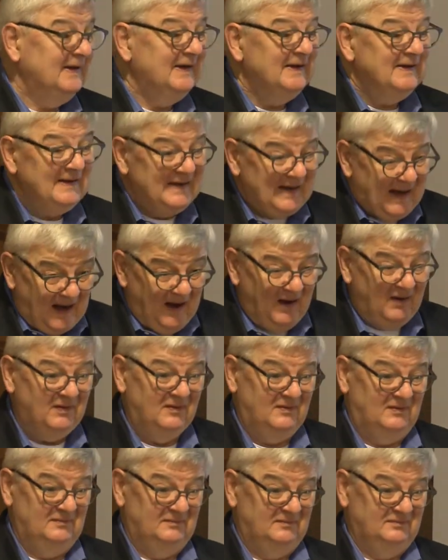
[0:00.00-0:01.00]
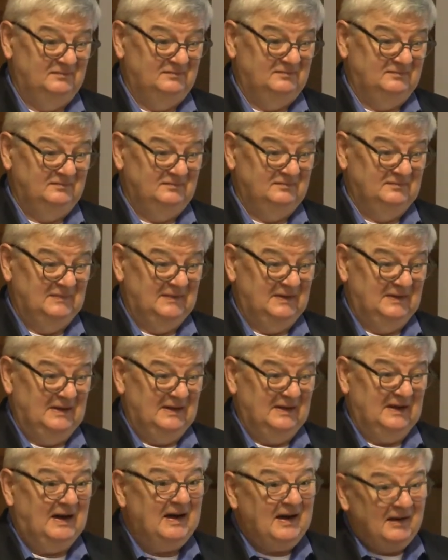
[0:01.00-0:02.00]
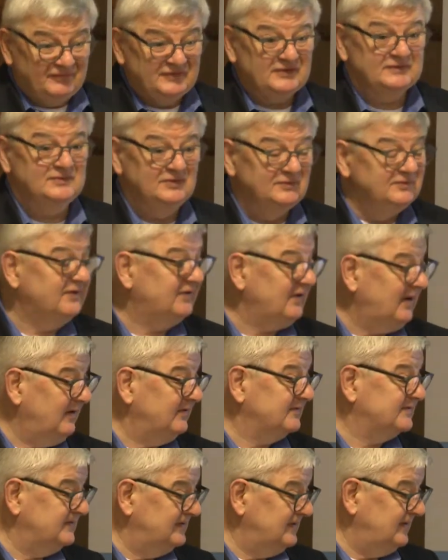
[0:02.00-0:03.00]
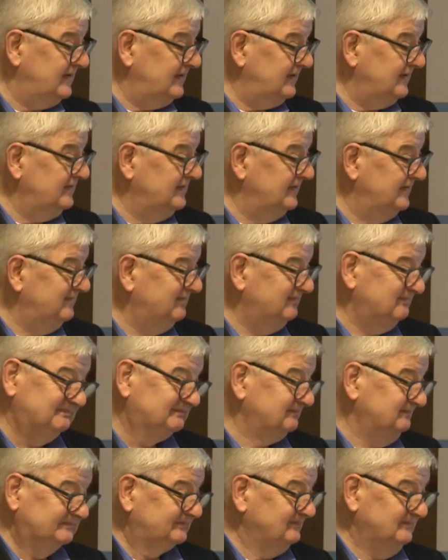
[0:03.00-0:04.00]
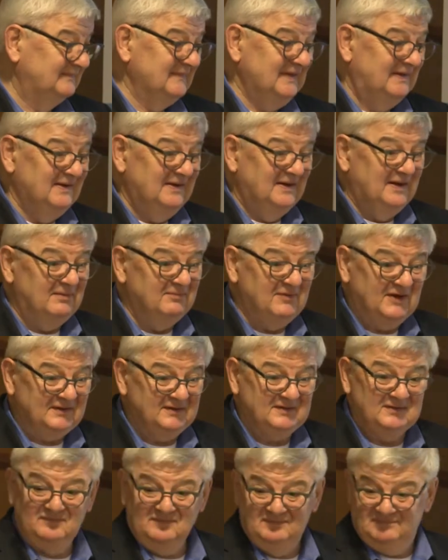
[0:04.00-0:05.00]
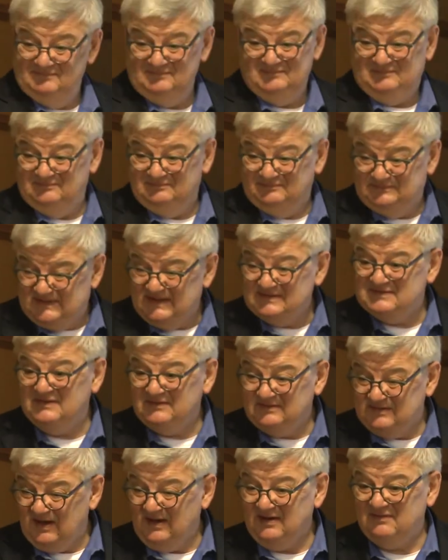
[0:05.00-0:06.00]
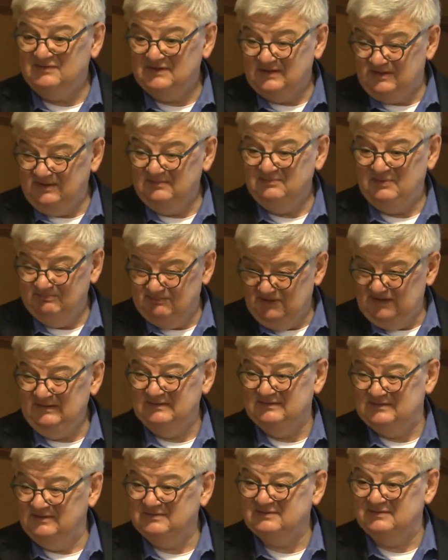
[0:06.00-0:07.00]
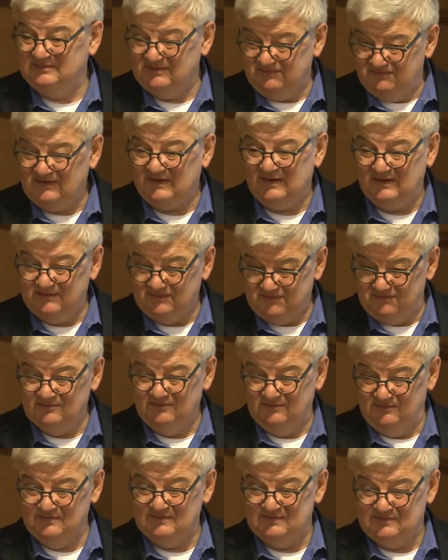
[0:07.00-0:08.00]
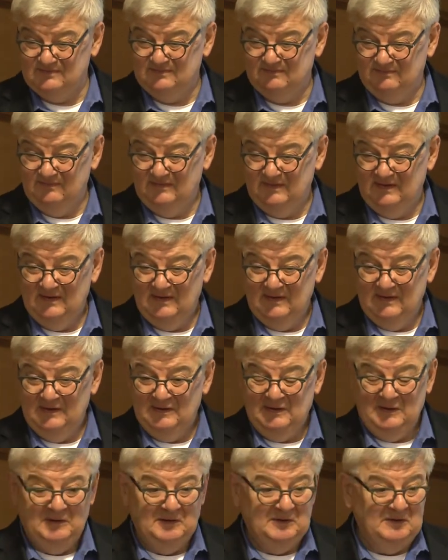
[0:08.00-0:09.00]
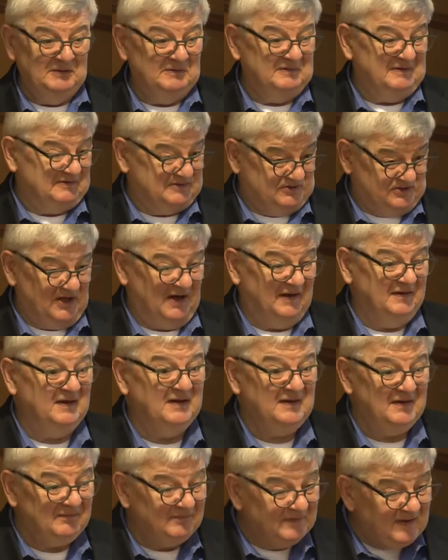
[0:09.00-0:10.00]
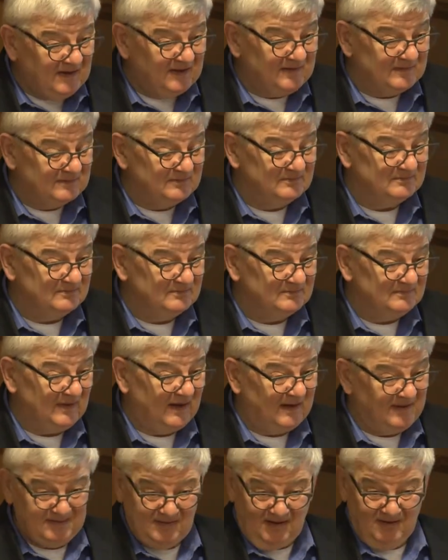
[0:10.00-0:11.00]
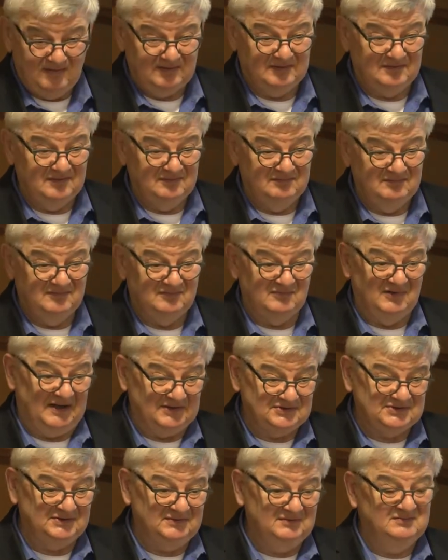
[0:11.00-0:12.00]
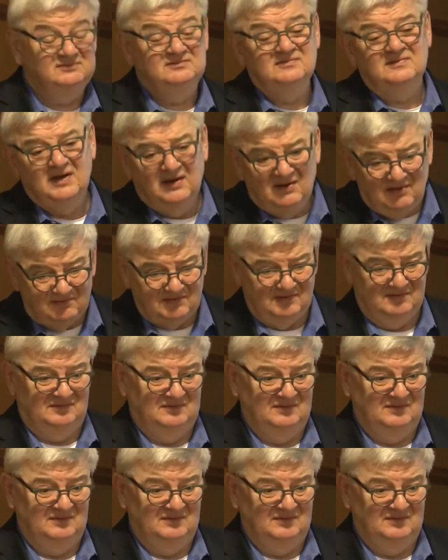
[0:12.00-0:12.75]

Now, after 2008, America does not have the capability to define the rules. Does China have that? I doubt. Russia? No.